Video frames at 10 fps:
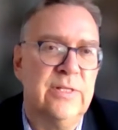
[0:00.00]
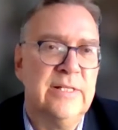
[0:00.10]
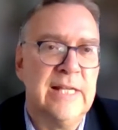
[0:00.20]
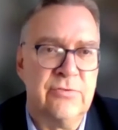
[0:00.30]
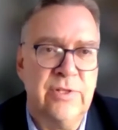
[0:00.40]
an
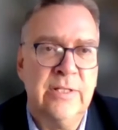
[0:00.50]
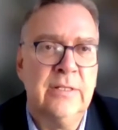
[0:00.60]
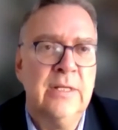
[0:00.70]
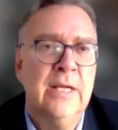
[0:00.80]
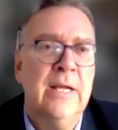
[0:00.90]

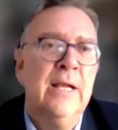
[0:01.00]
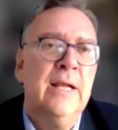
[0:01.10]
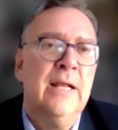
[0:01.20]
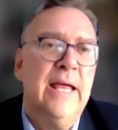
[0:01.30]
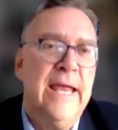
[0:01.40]
industrial
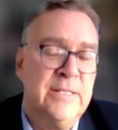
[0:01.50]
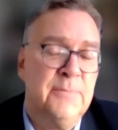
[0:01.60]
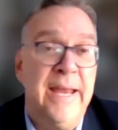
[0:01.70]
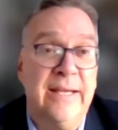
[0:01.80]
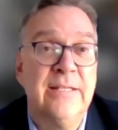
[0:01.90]

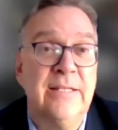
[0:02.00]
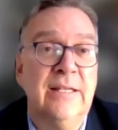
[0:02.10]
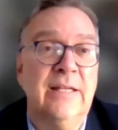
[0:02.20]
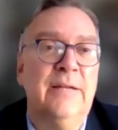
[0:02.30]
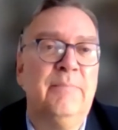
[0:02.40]
aspect
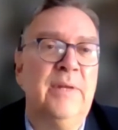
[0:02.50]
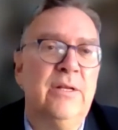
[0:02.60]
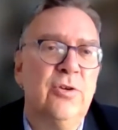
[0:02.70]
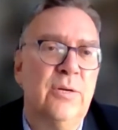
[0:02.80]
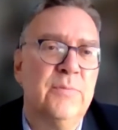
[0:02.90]

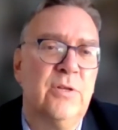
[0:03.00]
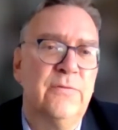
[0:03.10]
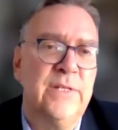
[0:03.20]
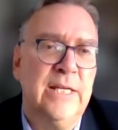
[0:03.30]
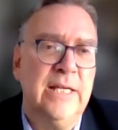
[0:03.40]
in terms
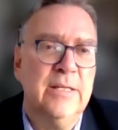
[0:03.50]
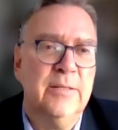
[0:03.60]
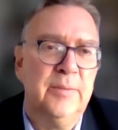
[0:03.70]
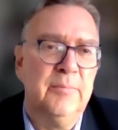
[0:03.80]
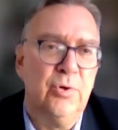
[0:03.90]
of
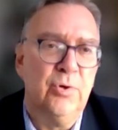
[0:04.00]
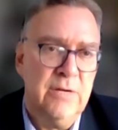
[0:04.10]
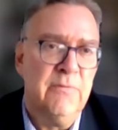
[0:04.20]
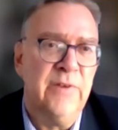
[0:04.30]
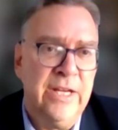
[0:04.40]
the
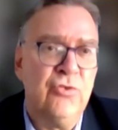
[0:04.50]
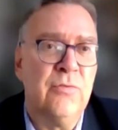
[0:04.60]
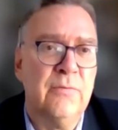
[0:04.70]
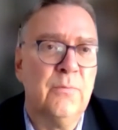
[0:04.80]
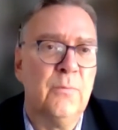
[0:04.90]

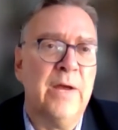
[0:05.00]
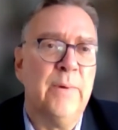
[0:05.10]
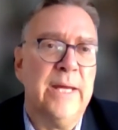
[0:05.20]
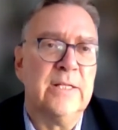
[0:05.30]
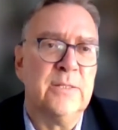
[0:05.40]
motivation why
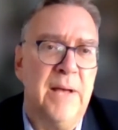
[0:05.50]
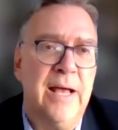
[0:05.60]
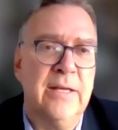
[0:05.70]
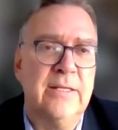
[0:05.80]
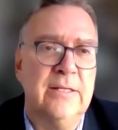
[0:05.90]
we
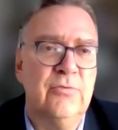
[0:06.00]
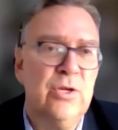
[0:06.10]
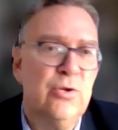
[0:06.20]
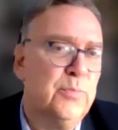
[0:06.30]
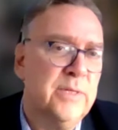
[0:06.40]
expand
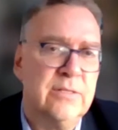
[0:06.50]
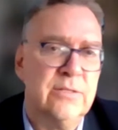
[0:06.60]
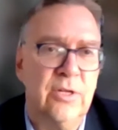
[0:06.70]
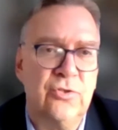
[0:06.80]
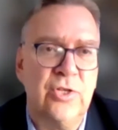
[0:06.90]
renewables.
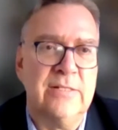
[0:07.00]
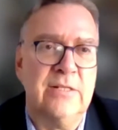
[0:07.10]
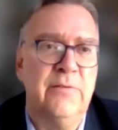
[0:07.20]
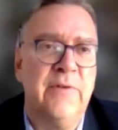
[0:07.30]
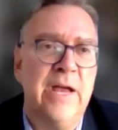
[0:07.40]
It's not
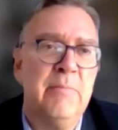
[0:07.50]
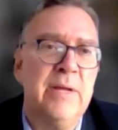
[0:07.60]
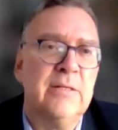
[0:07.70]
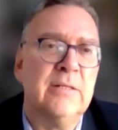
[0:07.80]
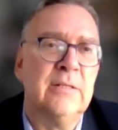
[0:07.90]
just an
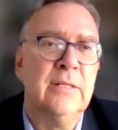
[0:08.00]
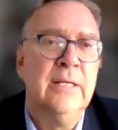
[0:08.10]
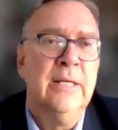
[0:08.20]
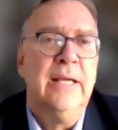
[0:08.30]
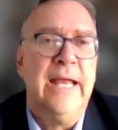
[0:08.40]
environmental
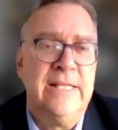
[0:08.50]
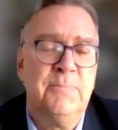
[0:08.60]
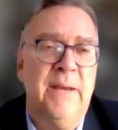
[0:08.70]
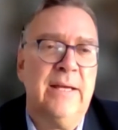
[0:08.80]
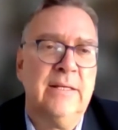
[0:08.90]

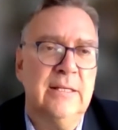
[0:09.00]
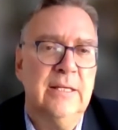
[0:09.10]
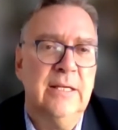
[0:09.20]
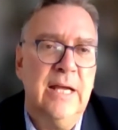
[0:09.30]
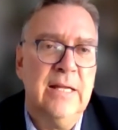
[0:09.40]
aspect,
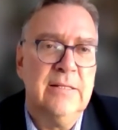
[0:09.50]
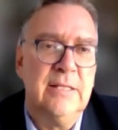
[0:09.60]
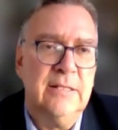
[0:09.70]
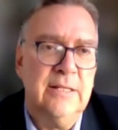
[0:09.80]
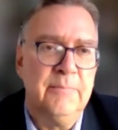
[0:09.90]
and
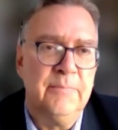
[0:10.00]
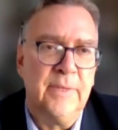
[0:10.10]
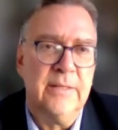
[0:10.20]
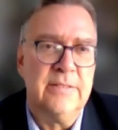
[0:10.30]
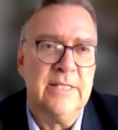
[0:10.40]

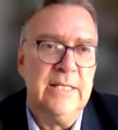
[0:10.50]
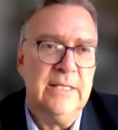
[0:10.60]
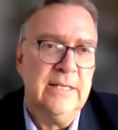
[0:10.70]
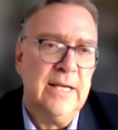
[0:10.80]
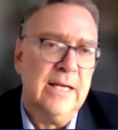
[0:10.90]

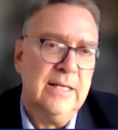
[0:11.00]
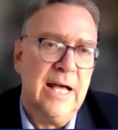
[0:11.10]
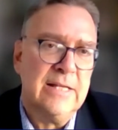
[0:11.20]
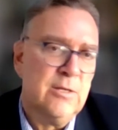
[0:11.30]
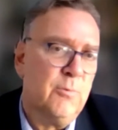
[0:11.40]
the
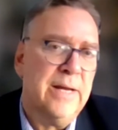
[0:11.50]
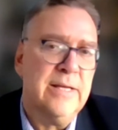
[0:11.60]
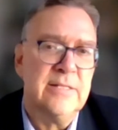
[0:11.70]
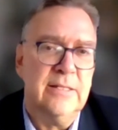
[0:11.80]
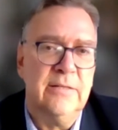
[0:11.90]
other one
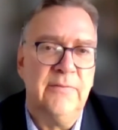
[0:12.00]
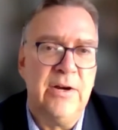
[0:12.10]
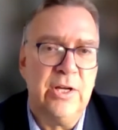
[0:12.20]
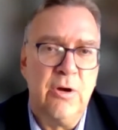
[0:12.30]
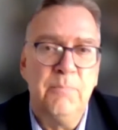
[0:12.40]
is a
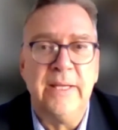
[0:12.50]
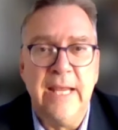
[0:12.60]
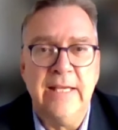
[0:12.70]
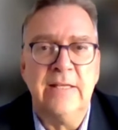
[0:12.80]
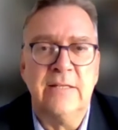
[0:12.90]
very
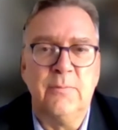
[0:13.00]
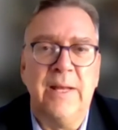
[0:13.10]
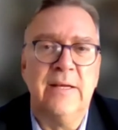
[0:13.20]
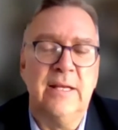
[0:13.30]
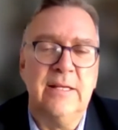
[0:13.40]
complicated
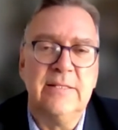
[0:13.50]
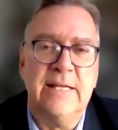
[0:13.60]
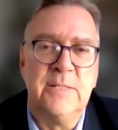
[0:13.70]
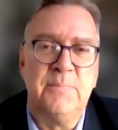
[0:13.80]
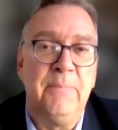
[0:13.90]
one,
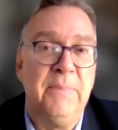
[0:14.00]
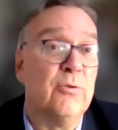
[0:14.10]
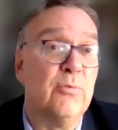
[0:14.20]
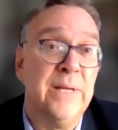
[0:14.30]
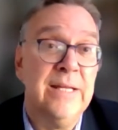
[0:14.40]
that's
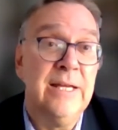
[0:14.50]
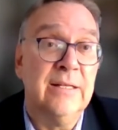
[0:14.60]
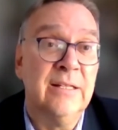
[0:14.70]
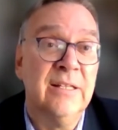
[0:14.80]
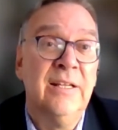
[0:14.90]
public
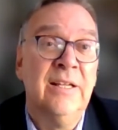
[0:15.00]
opinion,